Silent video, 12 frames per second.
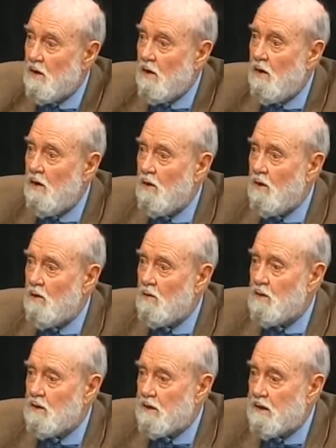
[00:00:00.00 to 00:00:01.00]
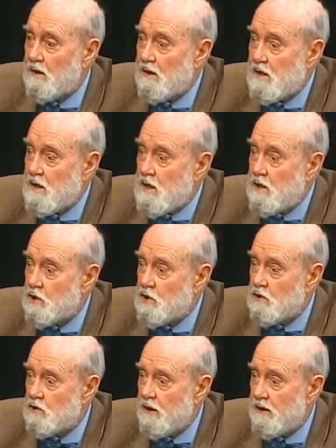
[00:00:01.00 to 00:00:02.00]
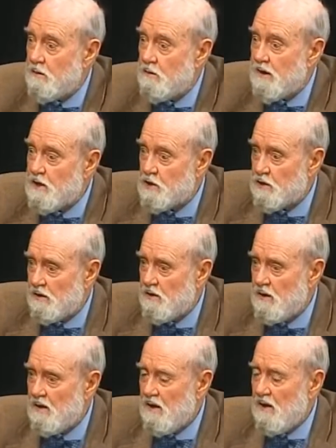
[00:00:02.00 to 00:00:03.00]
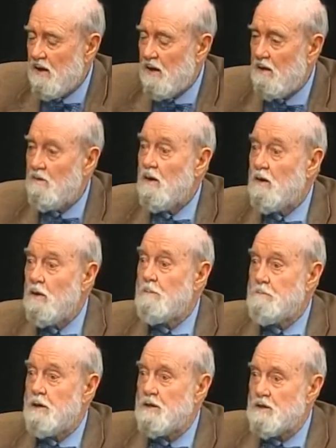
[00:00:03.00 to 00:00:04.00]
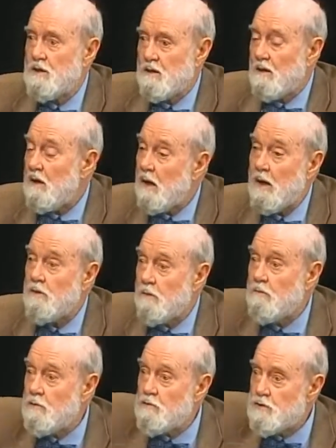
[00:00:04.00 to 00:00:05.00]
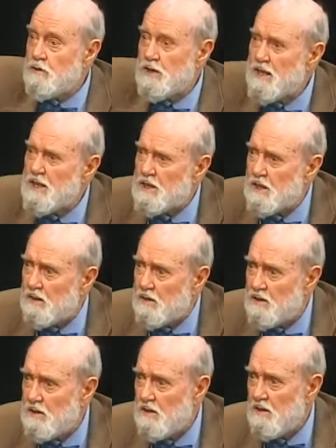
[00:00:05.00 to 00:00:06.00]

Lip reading: all in each generation of the present and the future citizens.